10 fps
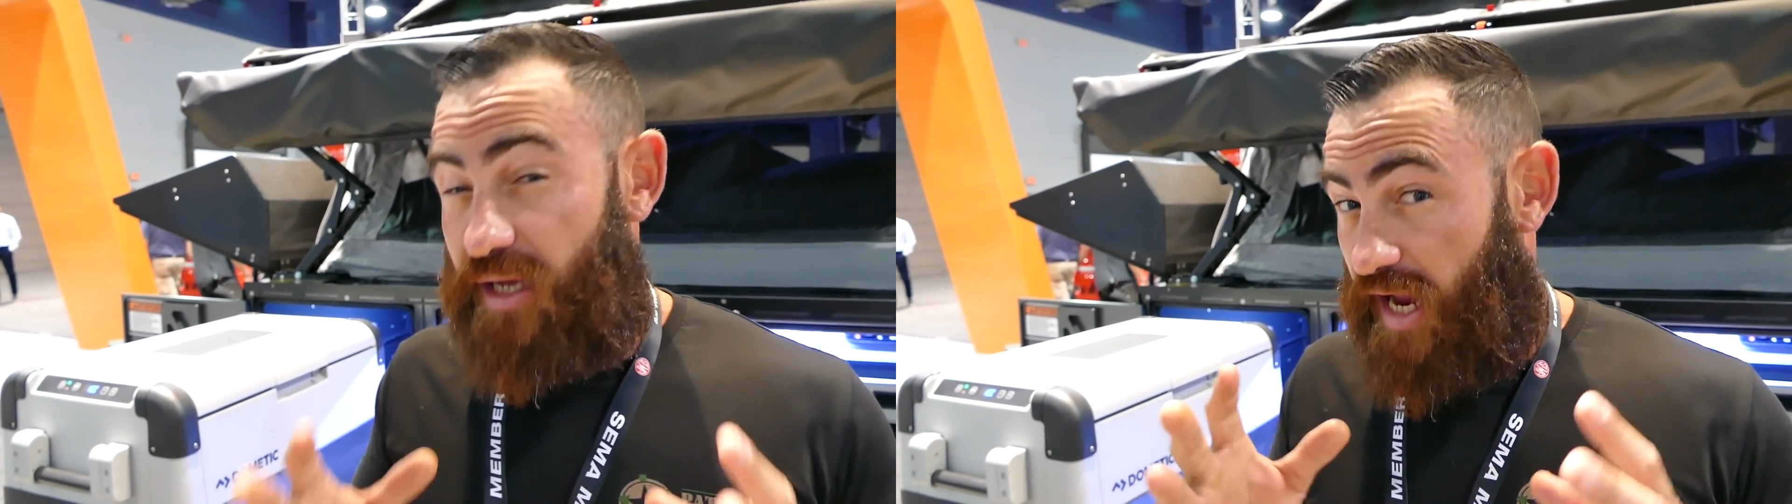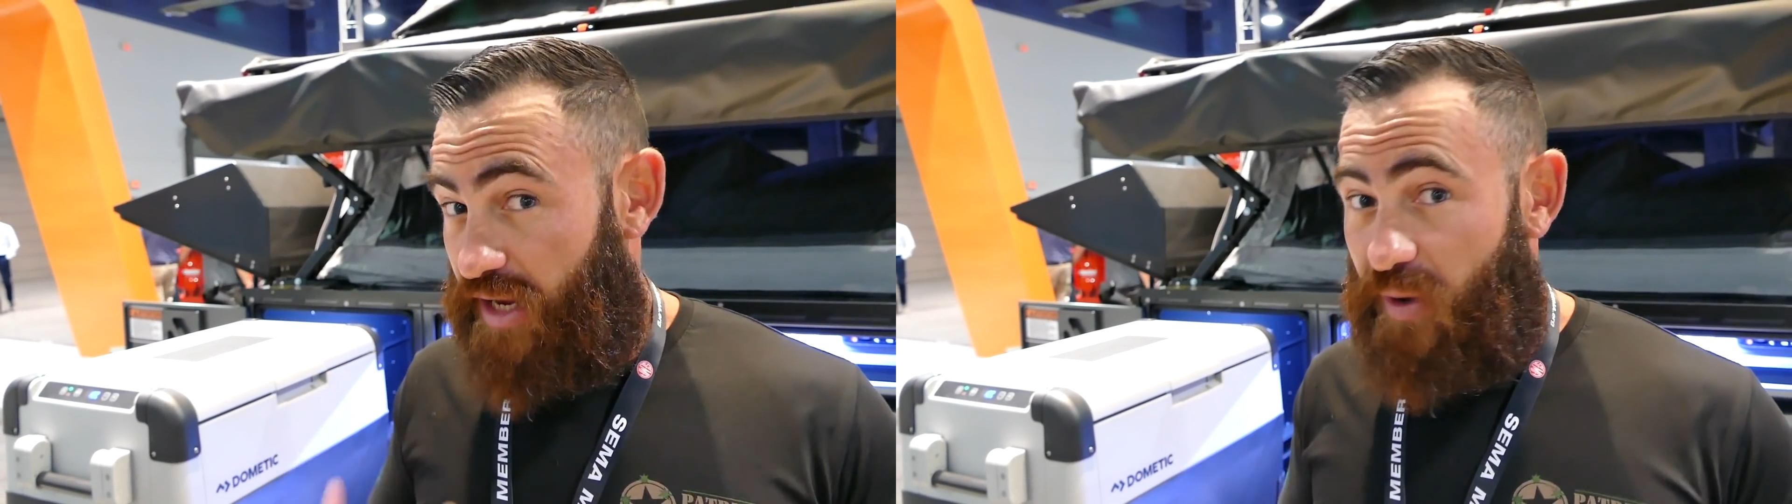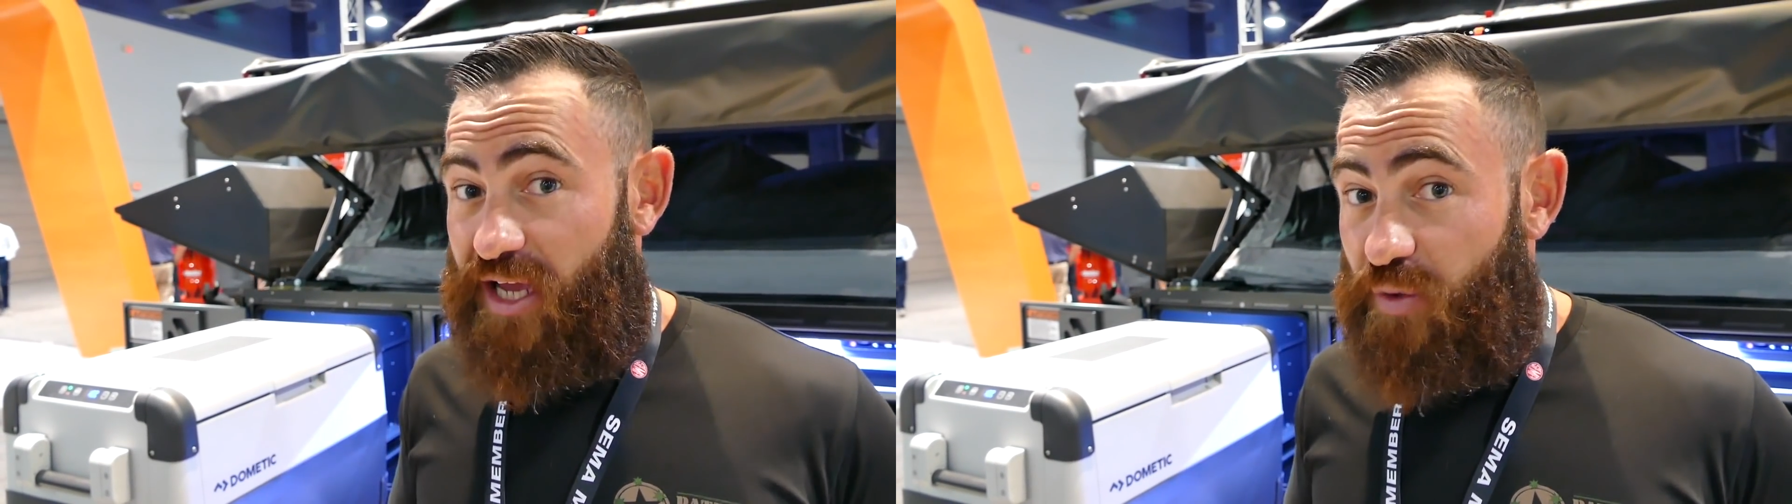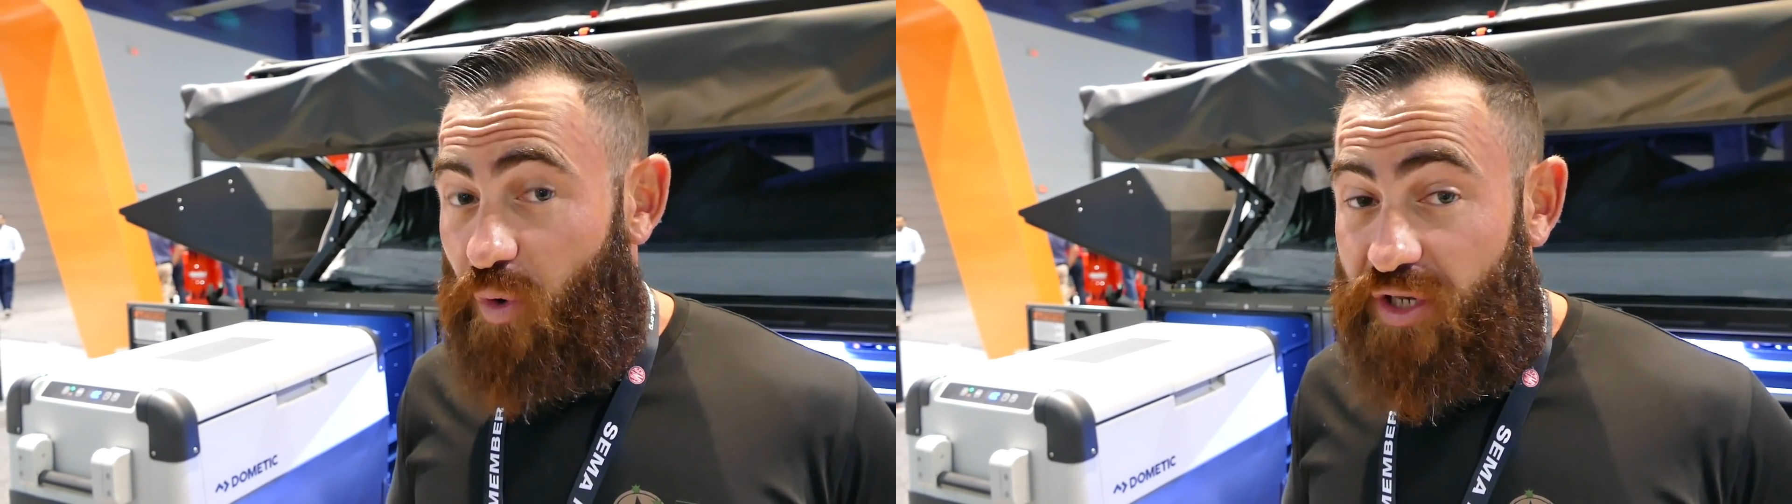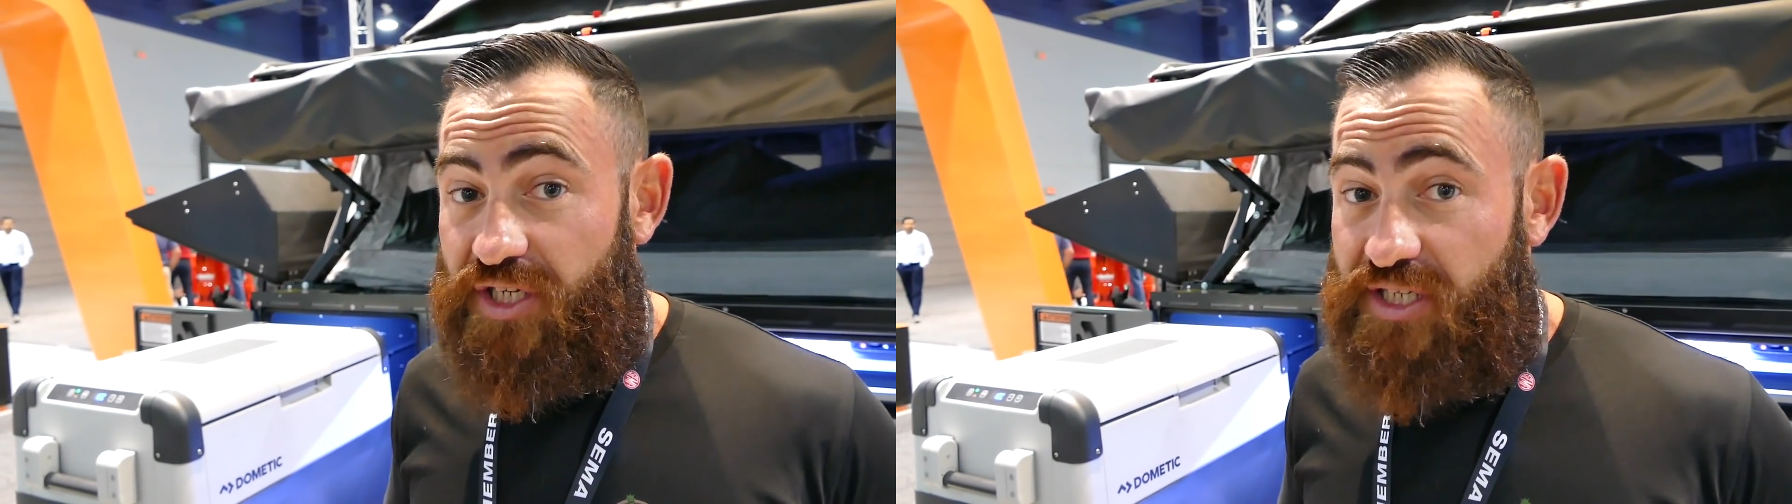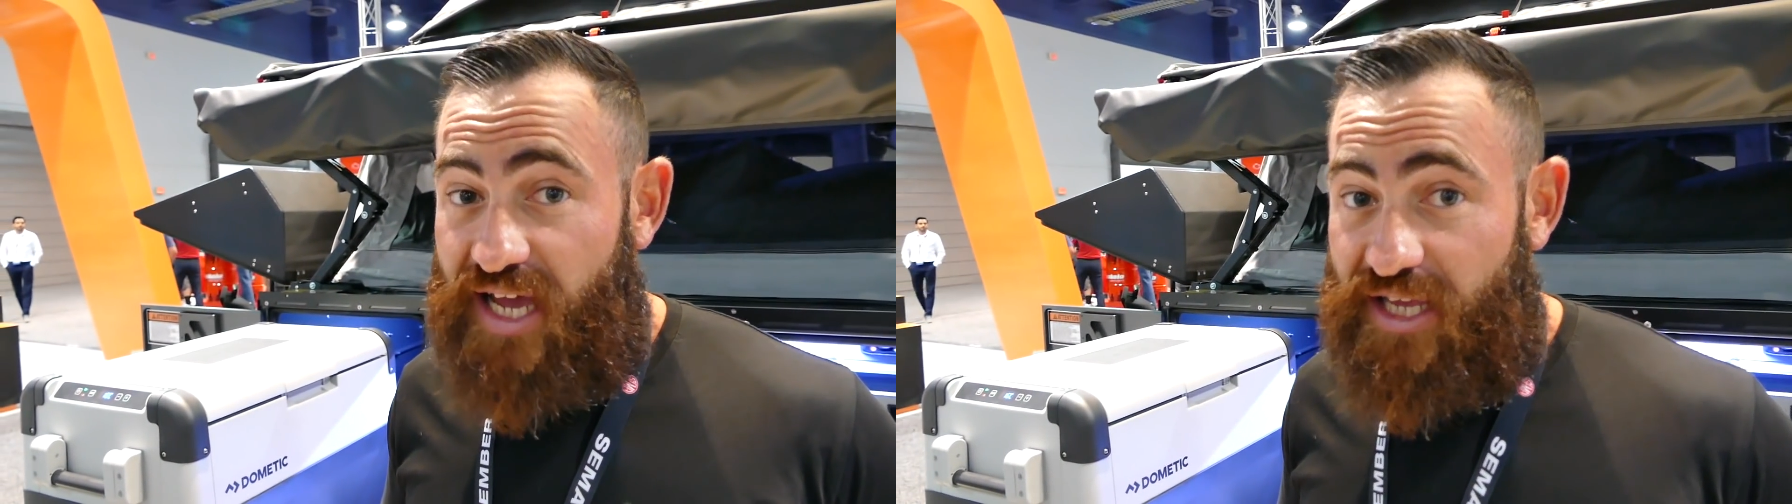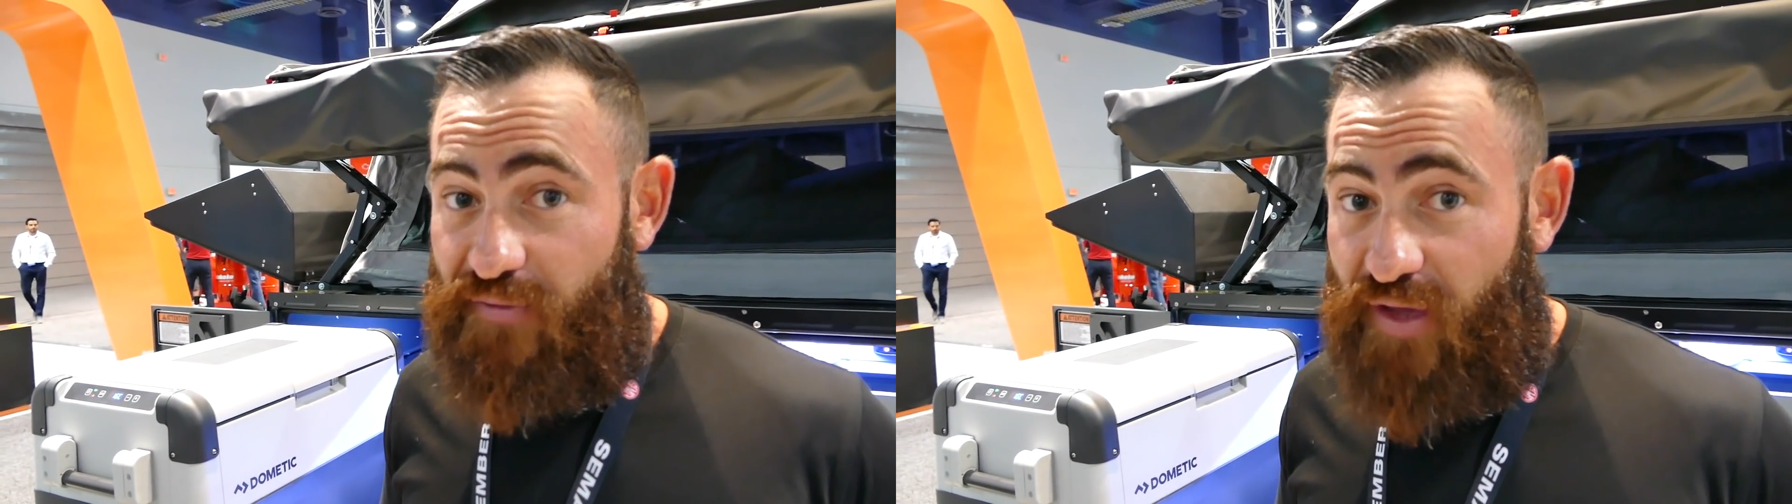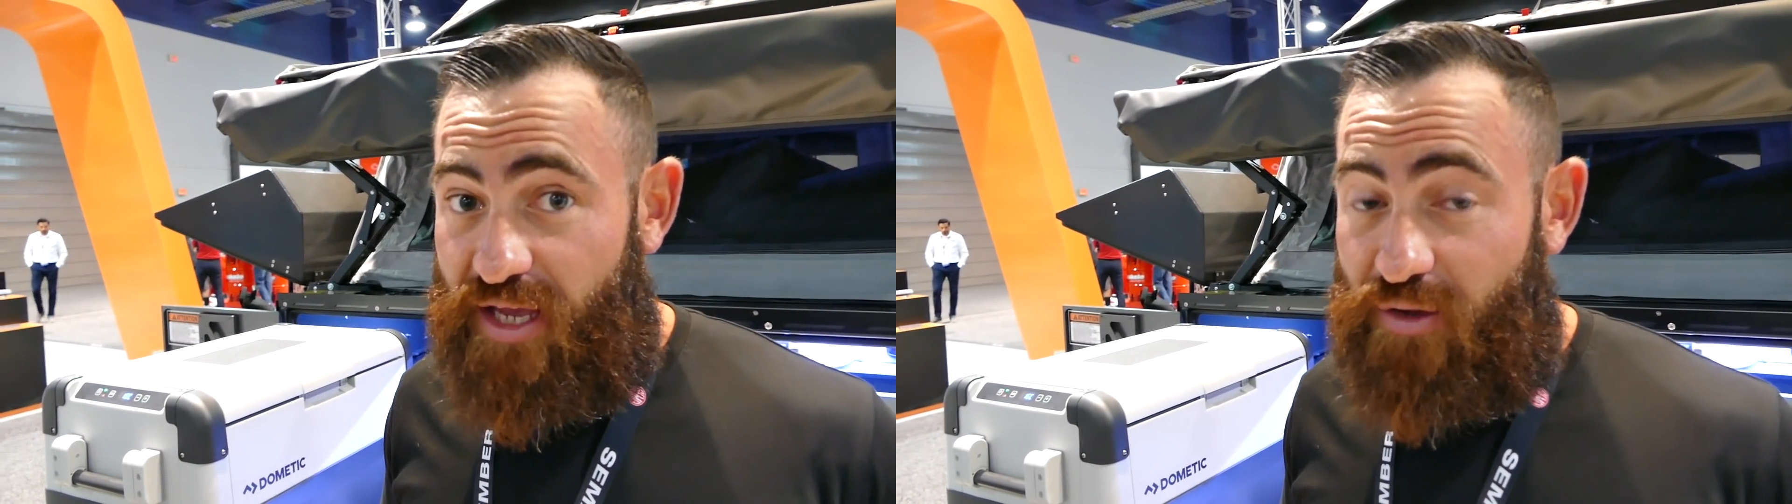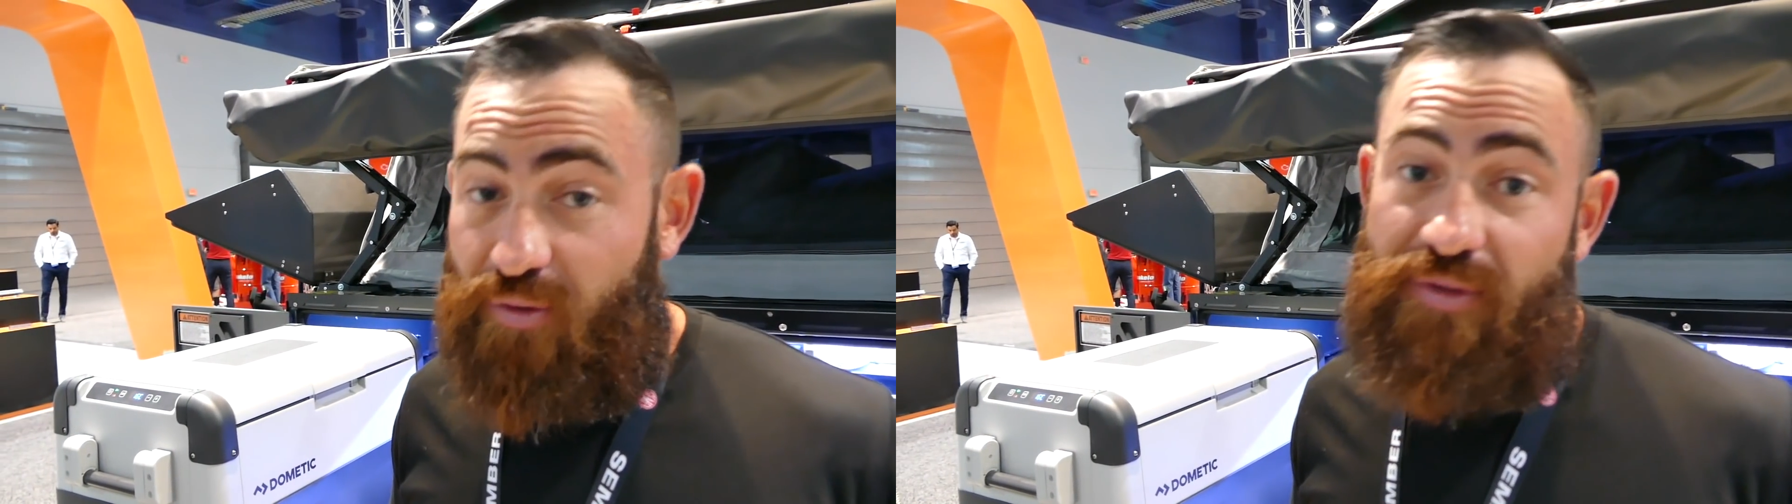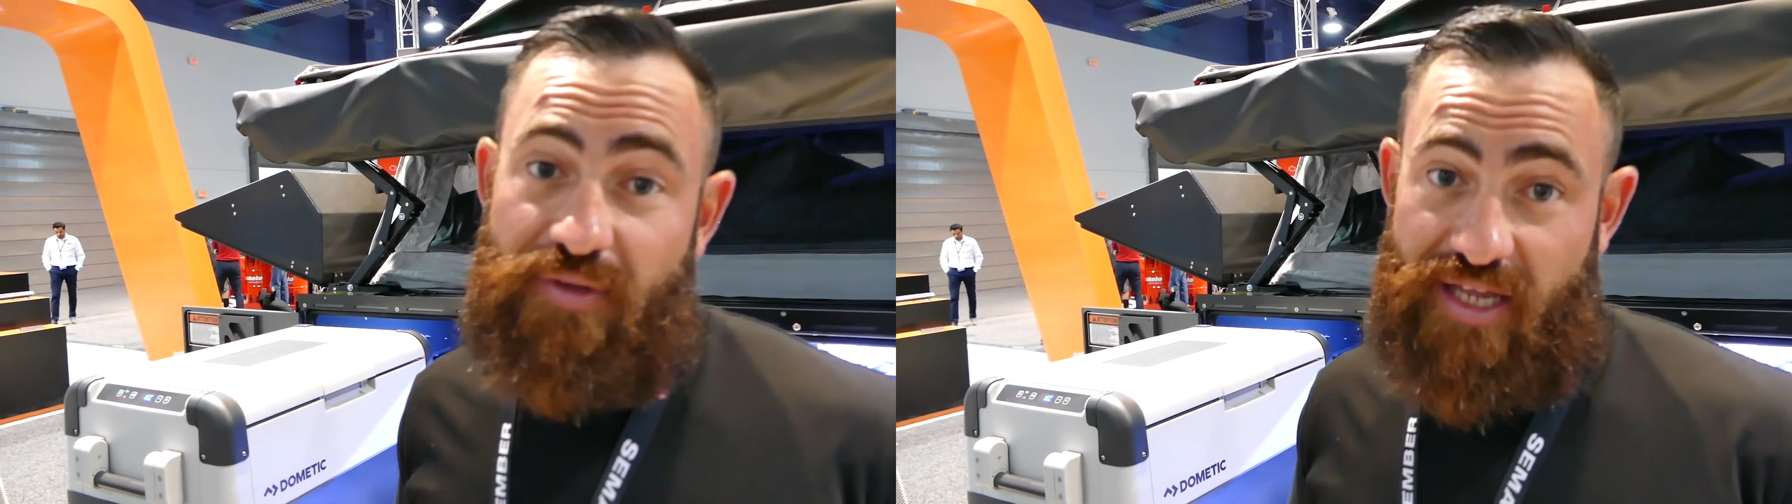Anywhere you wanted to take your vehicle,